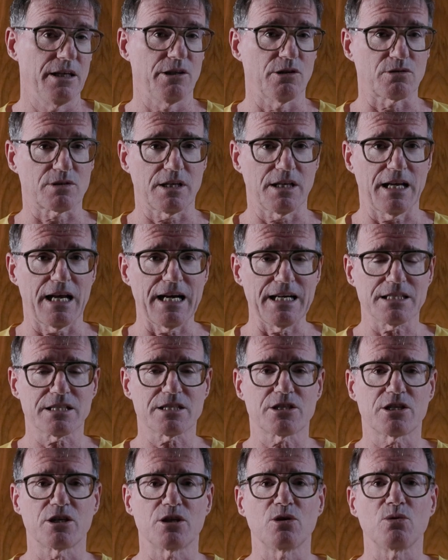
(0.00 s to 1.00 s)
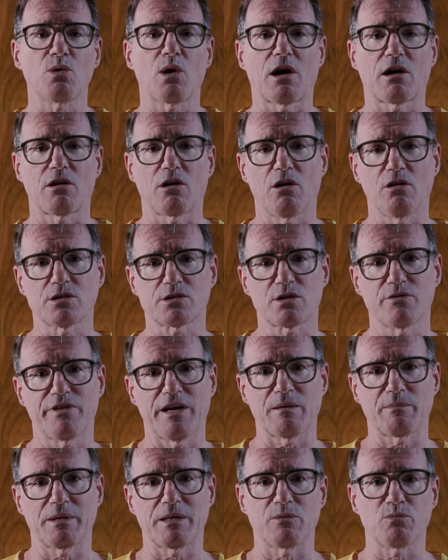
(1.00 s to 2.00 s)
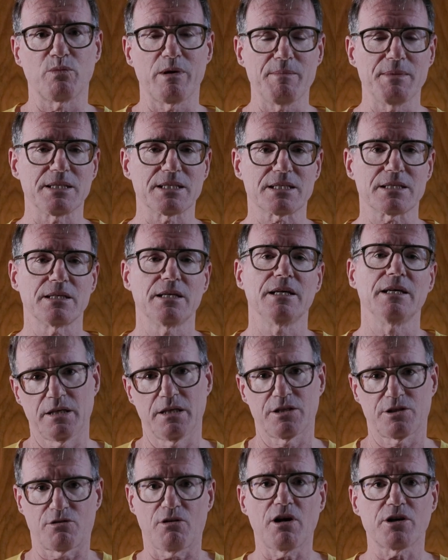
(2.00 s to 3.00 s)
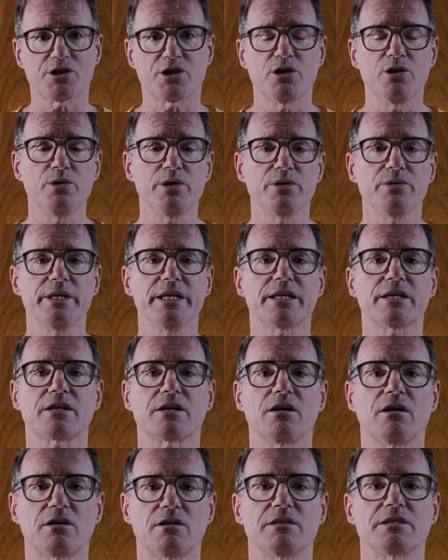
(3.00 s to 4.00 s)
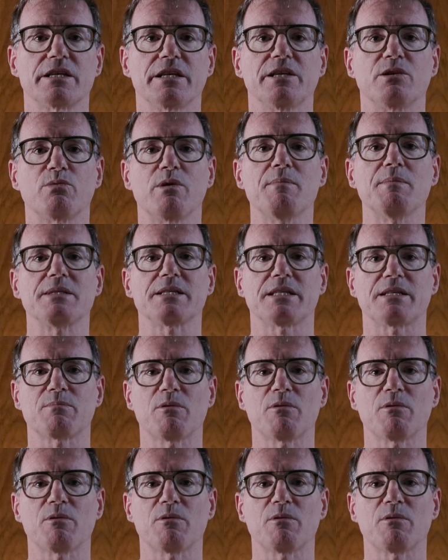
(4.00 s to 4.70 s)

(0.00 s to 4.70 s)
And those last two are also available in women's. There are two unique colors in the women's at the